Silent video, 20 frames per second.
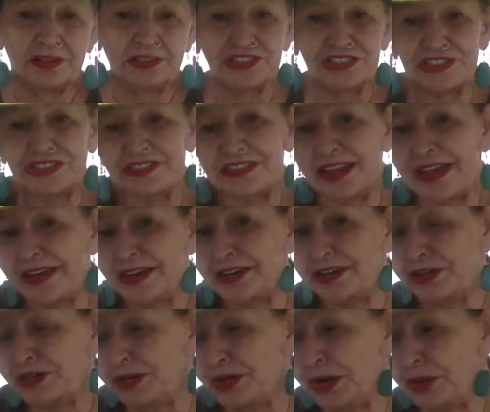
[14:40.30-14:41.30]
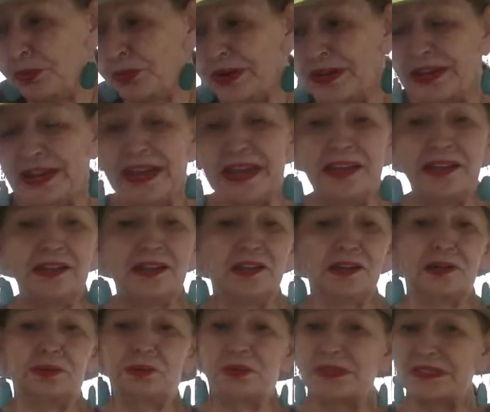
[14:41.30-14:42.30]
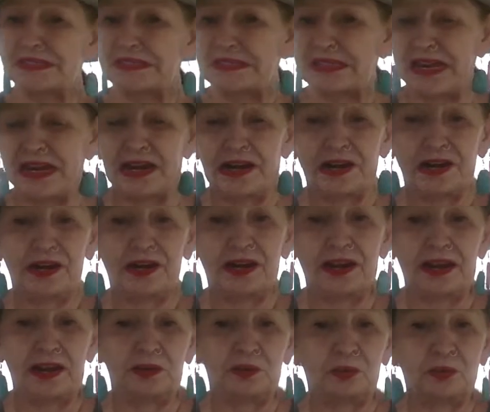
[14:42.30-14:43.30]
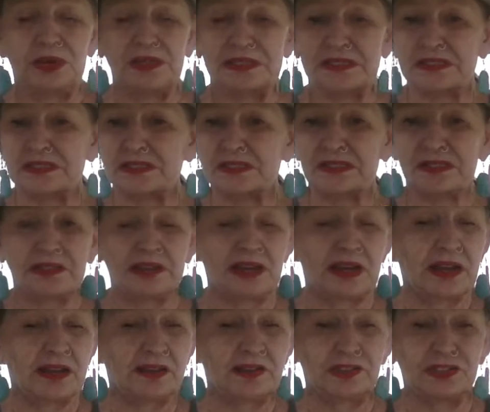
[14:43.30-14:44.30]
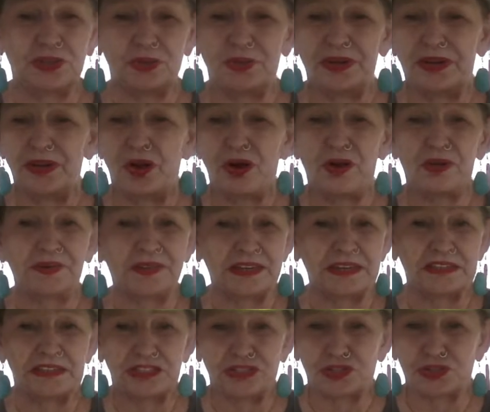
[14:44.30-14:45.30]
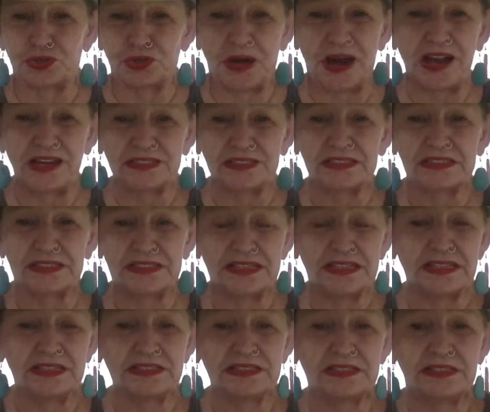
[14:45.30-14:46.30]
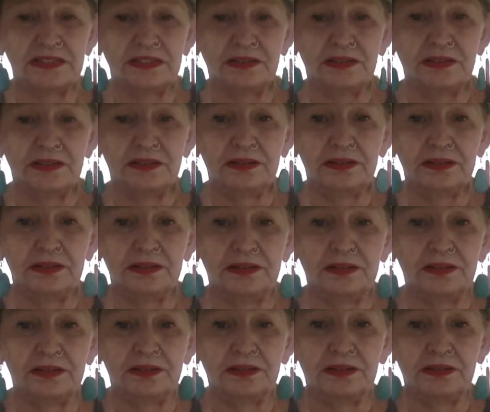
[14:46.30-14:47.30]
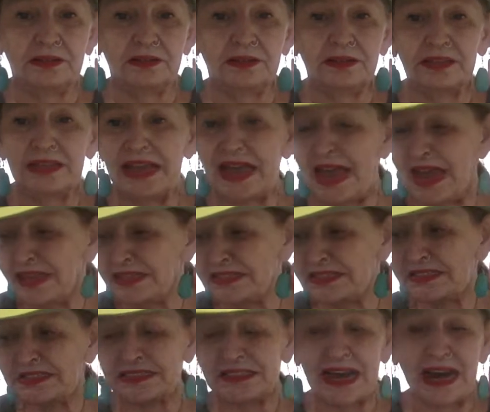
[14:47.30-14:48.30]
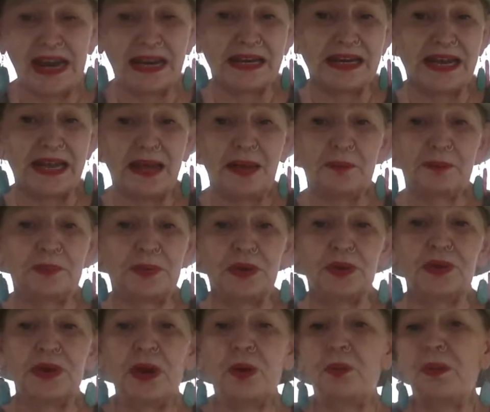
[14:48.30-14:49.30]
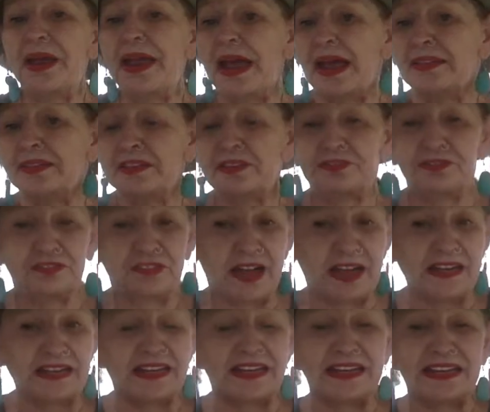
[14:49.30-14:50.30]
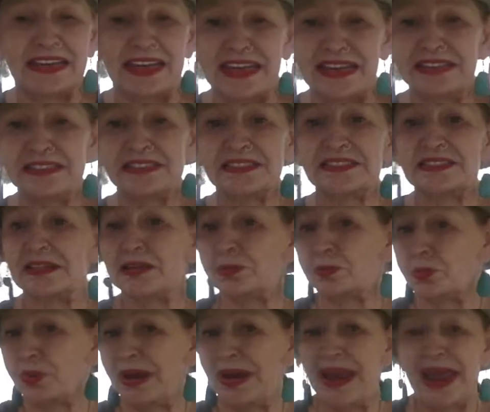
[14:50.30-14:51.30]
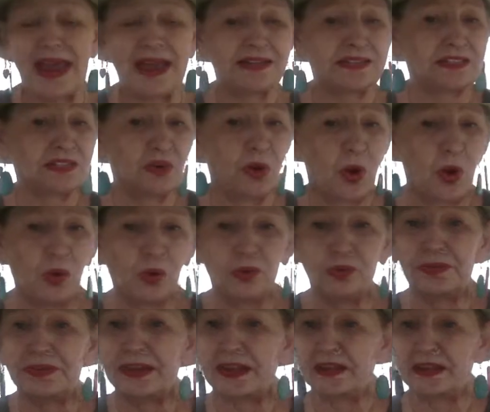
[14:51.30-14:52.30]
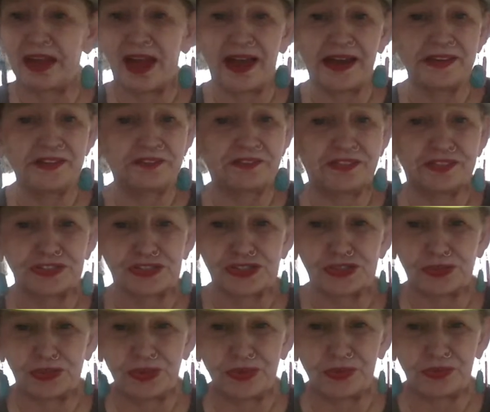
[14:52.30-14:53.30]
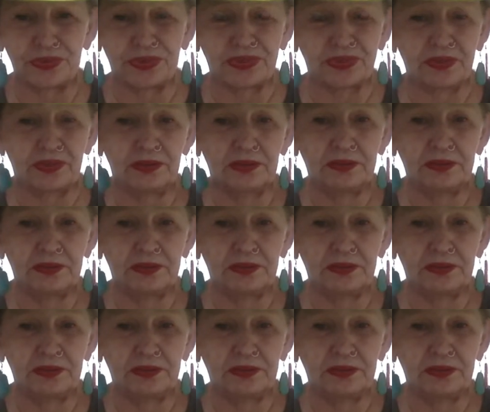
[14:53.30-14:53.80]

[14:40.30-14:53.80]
Just like, you know, when Hitler was there and was doing all these atrocities, they had to stand up. You know, we had to fight against it. We had to hold the line for truth.